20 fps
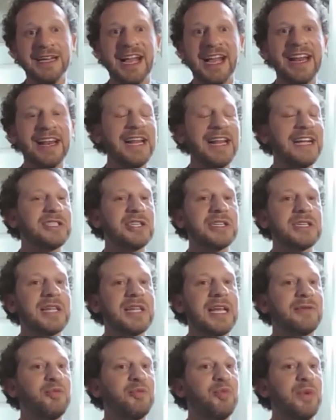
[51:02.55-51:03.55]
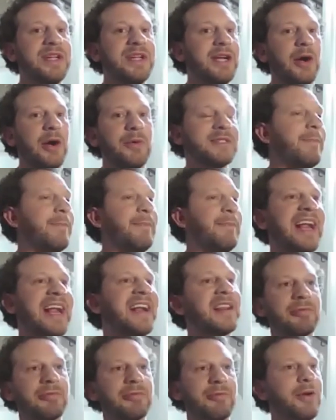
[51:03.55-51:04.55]
And like, just like, you know, it was a
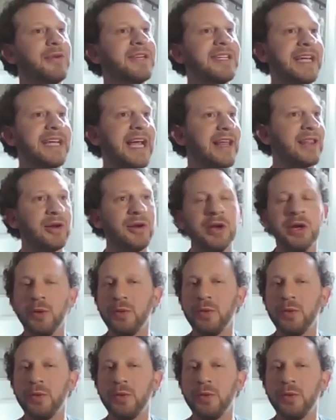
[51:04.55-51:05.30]
band thrown together.